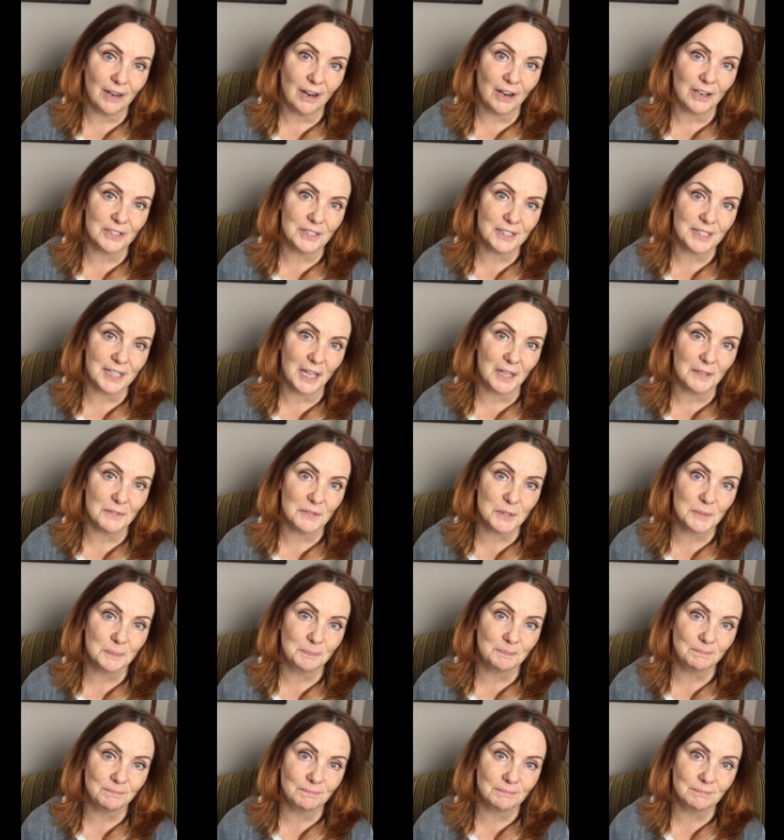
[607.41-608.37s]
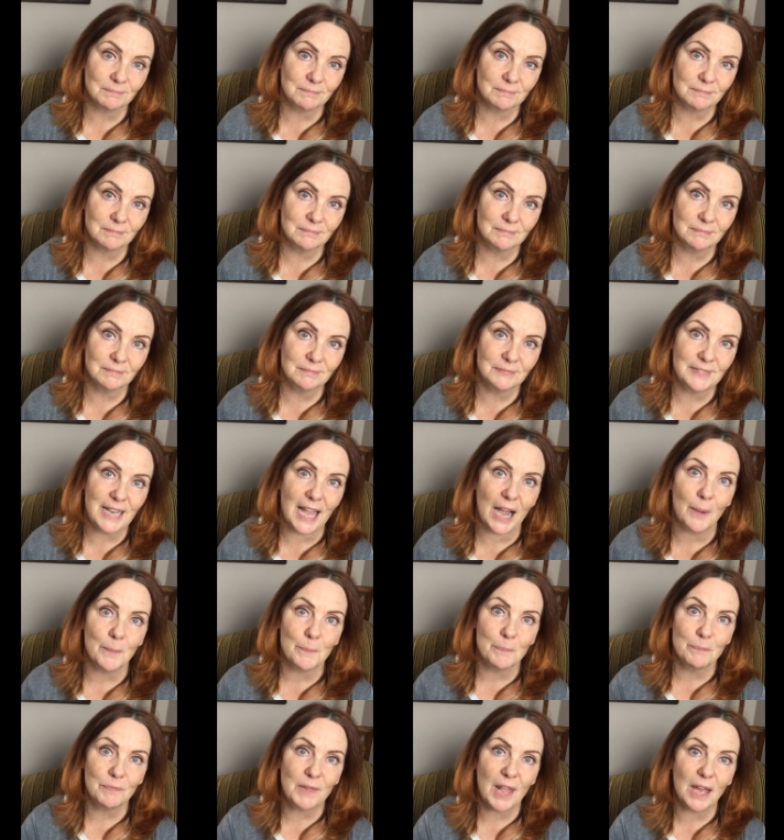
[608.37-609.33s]
ourselves.
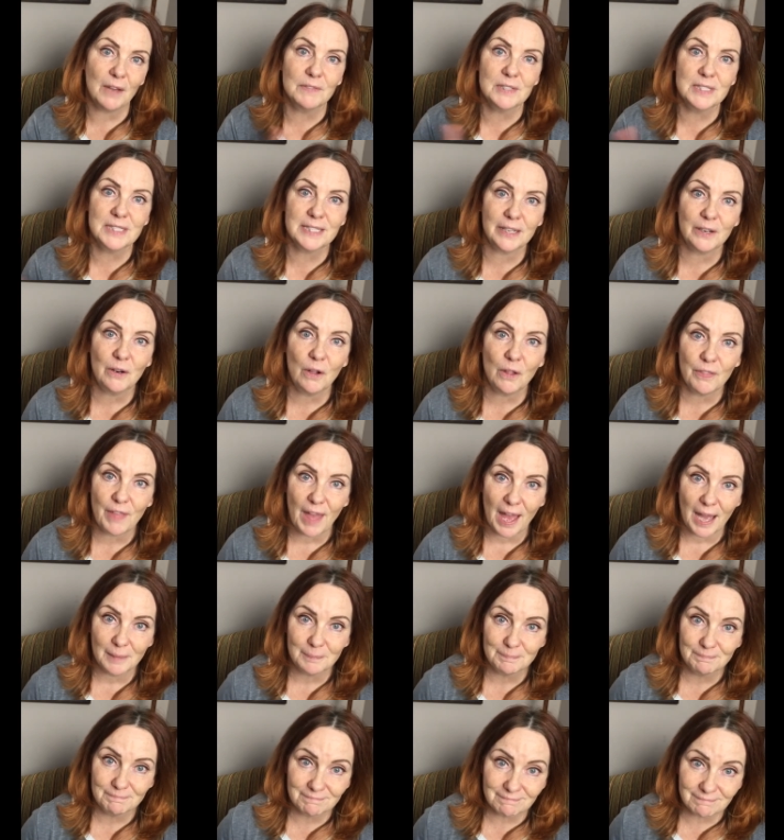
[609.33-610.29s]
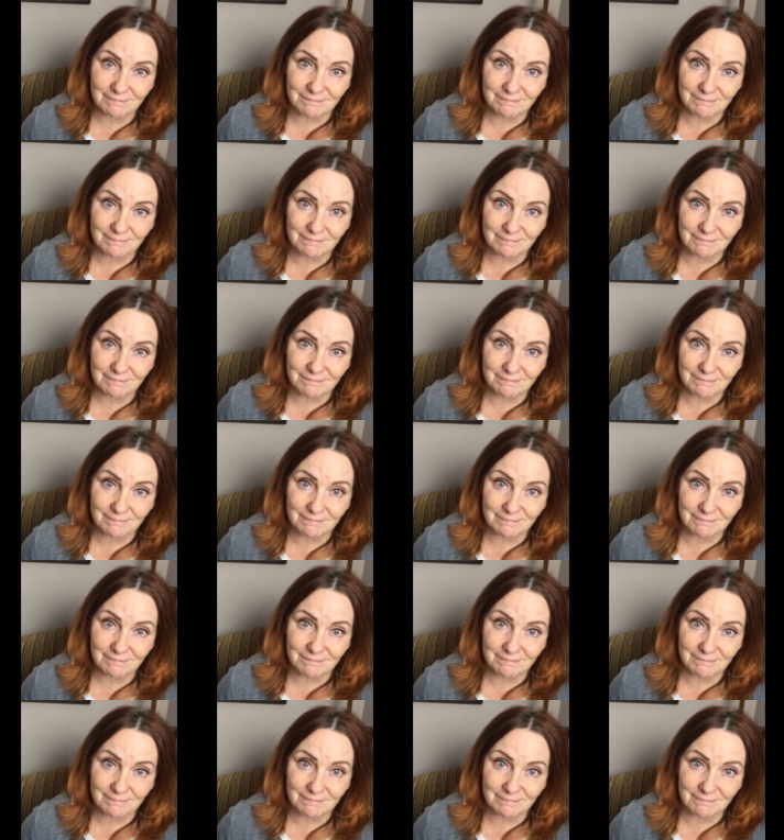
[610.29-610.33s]
Now, having said all that,